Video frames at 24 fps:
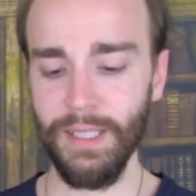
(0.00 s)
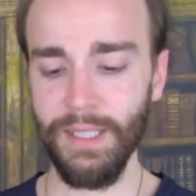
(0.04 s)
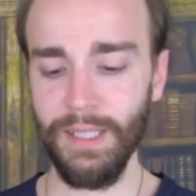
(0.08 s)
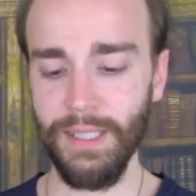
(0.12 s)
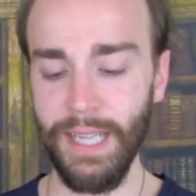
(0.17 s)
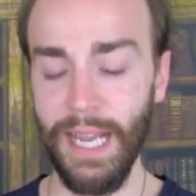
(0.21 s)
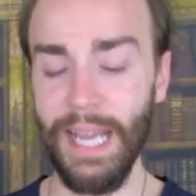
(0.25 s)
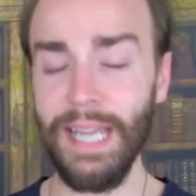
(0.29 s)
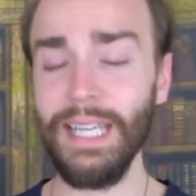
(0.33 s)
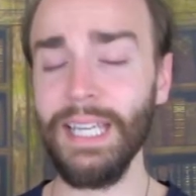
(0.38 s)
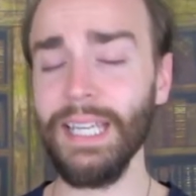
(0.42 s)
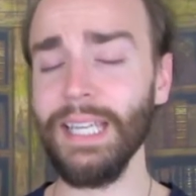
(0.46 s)

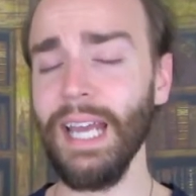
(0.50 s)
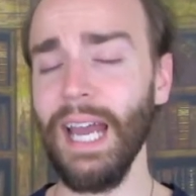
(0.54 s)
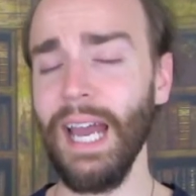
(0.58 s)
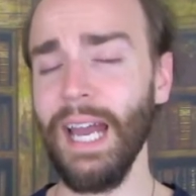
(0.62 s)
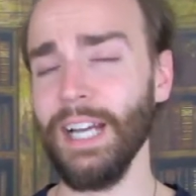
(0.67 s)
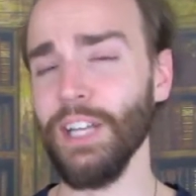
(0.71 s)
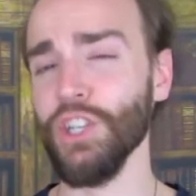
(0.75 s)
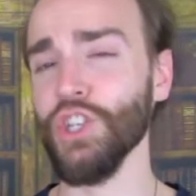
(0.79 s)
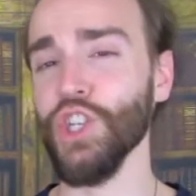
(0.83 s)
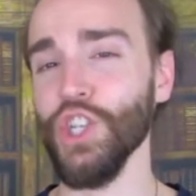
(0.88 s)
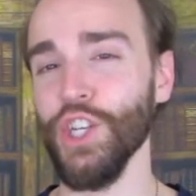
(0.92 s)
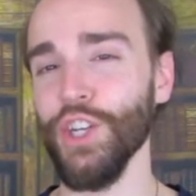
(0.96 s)
taking
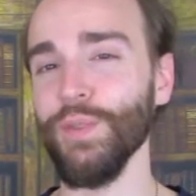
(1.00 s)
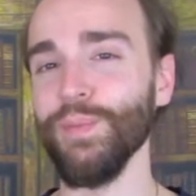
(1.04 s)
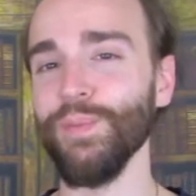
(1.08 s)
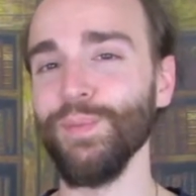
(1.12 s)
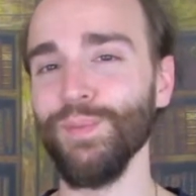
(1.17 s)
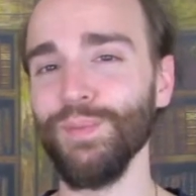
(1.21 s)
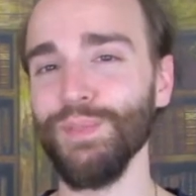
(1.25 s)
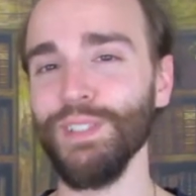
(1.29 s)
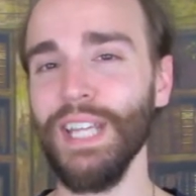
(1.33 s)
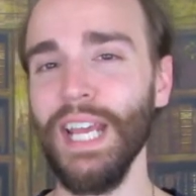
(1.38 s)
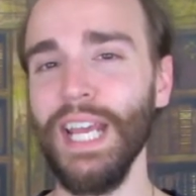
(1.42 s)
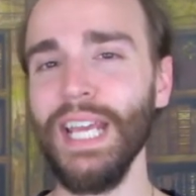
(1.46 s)
action,
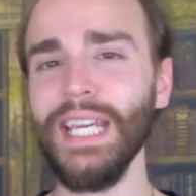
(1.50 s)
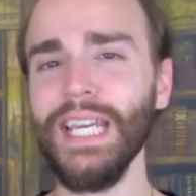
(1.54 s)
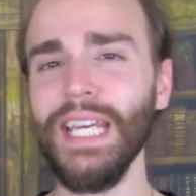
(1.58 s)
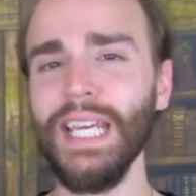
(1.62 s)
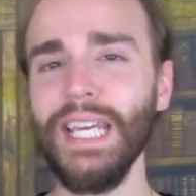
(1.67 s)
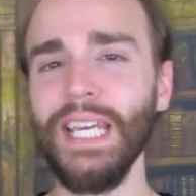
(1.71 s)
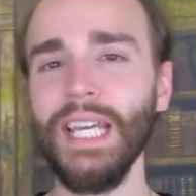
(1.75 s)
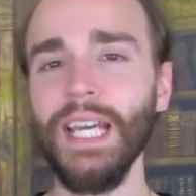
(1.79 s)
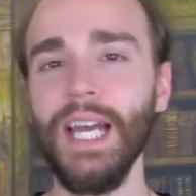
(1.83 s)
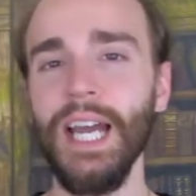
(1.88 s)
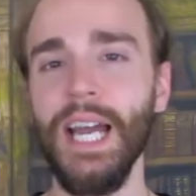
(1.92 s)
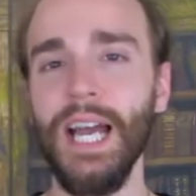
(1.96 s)

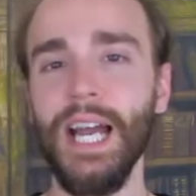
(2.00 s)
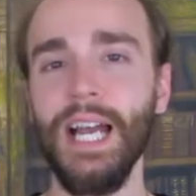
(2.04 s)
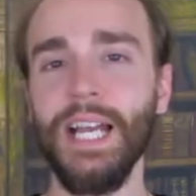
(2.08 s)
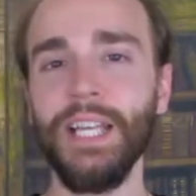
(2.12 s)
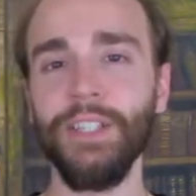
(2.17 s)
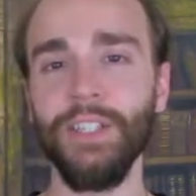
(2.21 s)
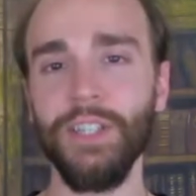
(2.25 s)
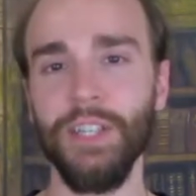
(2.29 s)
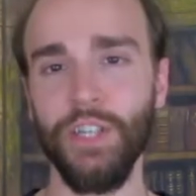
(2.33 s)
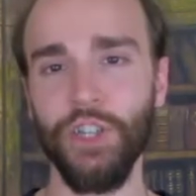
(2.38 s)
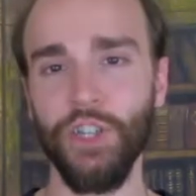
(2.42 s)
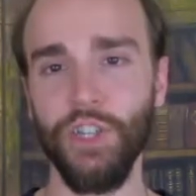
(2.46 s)
taking
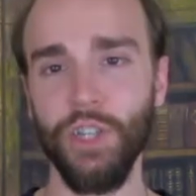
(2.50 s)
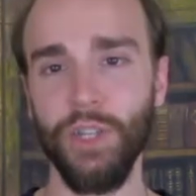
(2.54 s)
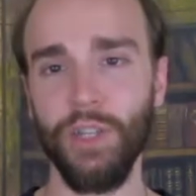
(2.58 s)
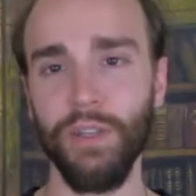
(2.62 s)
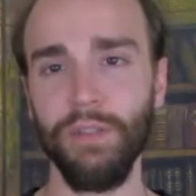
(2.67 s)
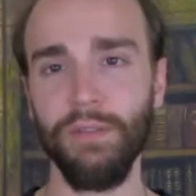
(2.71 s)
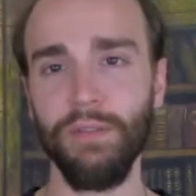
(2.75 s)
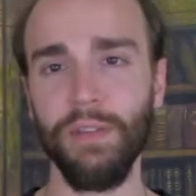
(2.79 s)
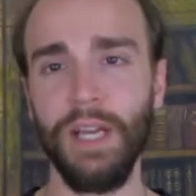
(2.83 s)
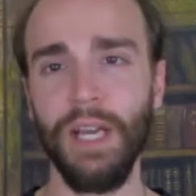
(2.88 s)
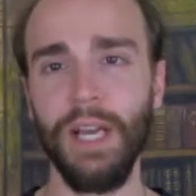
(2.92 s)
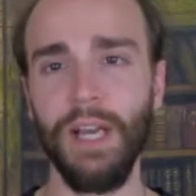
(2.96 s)

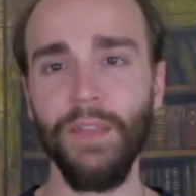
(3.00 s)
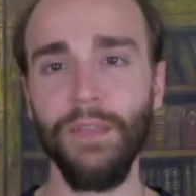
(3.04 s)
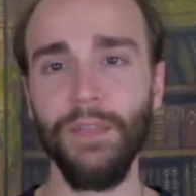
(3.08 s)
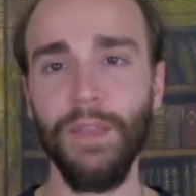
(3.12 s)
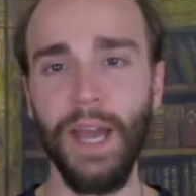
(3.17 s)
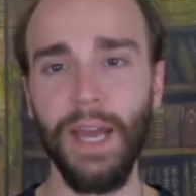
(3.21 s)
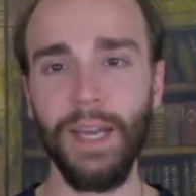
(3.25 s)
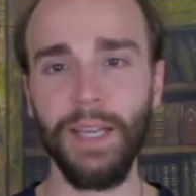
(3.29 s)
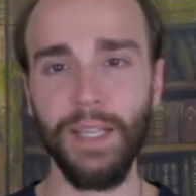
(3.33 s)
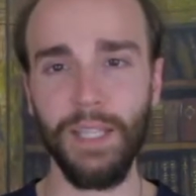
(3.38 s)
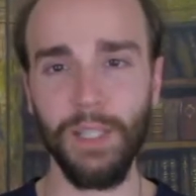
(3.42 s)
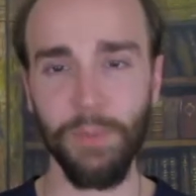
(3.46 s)
initiative,
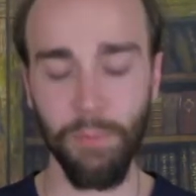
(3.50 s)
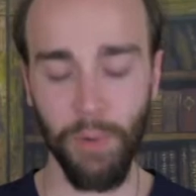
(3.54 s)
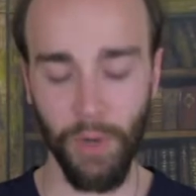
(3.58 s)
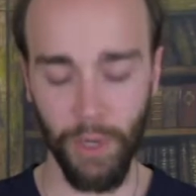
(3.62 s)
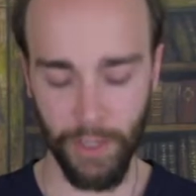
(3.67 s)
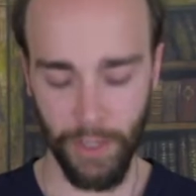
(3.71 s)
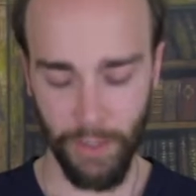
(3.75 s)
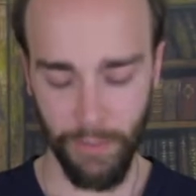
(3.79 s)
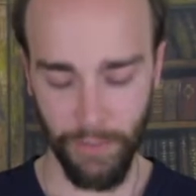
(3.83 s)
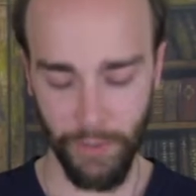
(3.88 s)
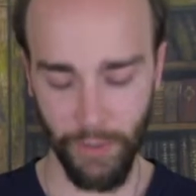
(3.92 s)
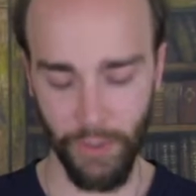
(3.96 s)
that is
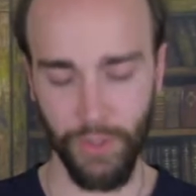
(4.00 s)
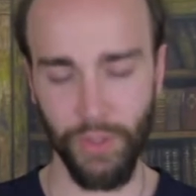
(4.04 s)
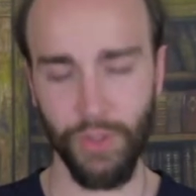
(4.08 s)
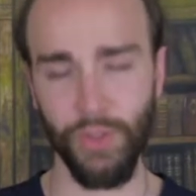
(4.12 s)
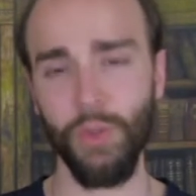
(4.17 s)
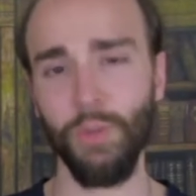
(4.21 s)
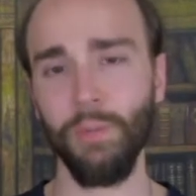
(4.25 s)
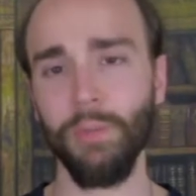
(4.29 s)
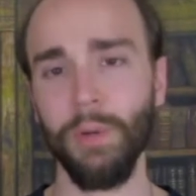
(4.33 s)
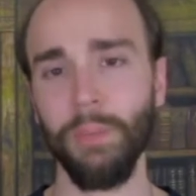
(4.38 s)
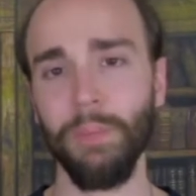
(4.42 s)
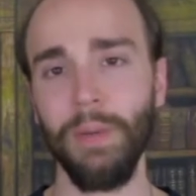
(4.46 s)
part of your
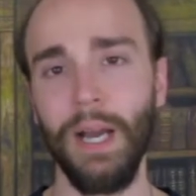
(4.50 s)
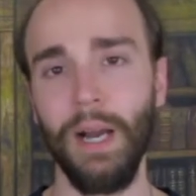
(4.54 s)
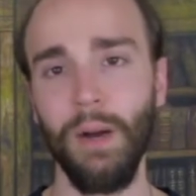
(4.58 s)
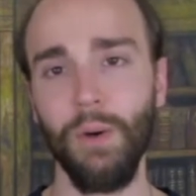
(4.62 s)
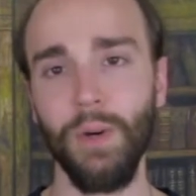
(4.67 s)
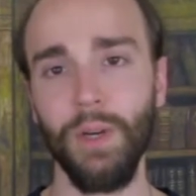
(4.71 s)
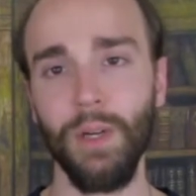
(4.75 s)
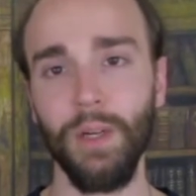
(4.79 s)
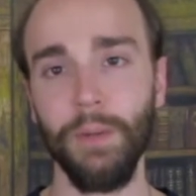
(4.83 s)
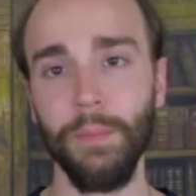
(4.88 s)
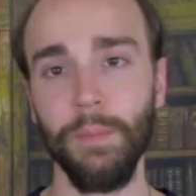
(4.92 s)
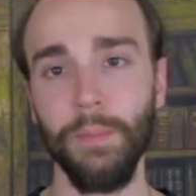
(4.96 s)

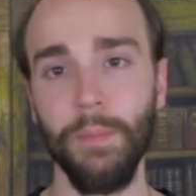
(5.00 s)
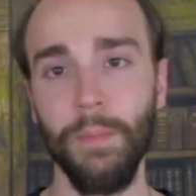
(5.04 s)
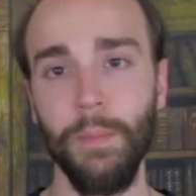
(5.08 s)
superpower.